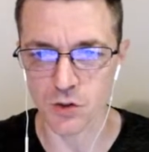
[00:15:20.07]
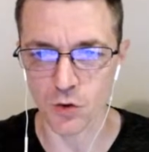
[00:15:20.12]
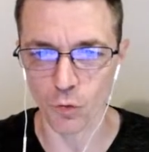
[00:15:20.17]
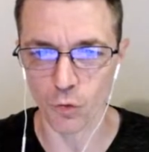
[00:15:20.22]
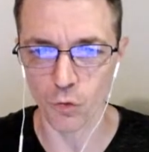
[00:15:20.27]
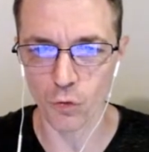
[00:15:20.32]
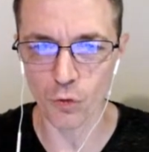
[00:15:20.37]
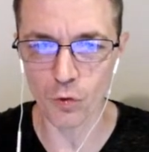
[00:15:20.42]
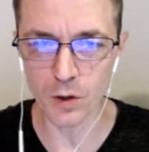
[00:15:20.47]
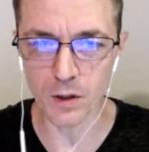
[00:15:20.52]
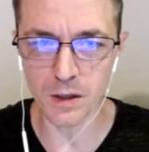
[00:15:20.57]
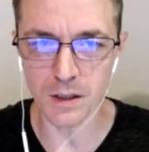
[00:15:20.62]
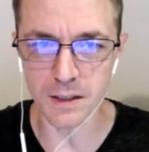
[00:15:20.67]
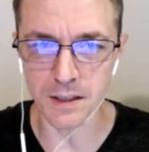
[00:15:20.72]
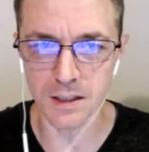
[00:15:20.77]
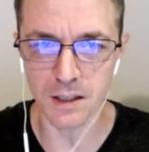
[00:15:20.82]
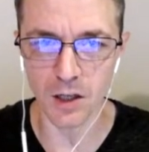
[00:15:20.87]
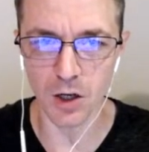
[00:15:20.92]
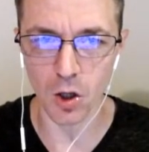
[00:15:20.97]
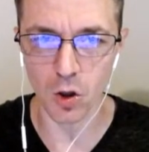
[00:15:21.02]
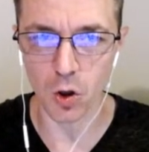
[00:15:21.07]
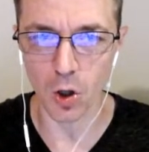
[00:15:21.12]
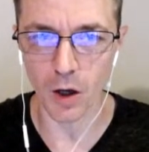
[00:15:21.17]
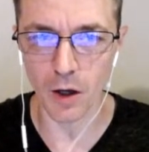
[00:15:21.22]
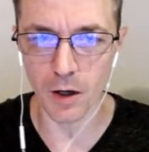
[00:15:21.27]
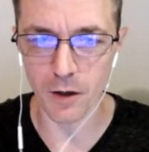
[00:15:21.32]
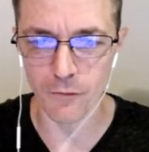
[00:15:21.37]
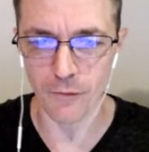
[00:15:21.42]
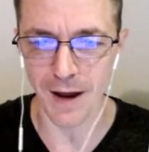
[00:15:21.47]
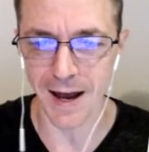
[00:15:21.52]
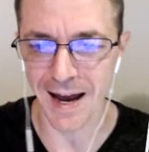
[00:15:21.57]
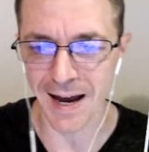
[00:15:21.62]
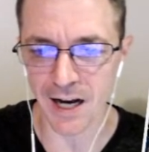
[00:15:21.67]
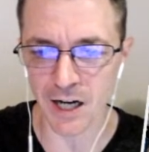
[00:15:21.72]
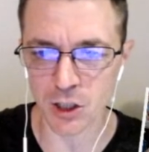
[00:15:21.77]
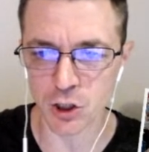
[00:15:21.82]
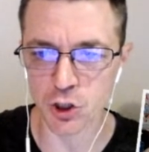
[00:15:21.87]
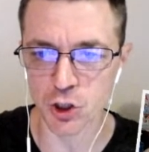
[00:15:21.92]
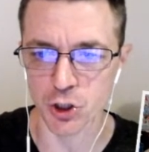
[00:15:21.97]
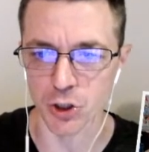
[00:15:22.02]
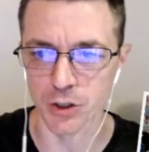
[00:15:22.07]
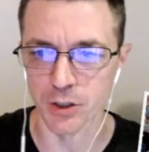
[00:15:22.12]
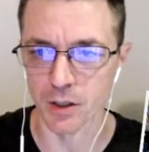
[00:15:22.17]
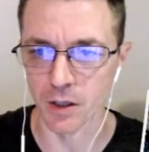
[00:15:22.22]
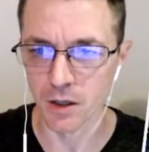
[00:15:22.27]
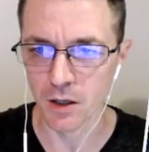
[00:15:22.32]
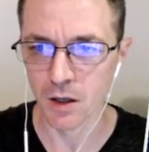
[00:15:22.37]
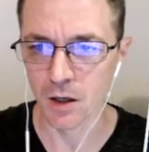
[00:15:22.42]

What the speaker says: to really get a lot of action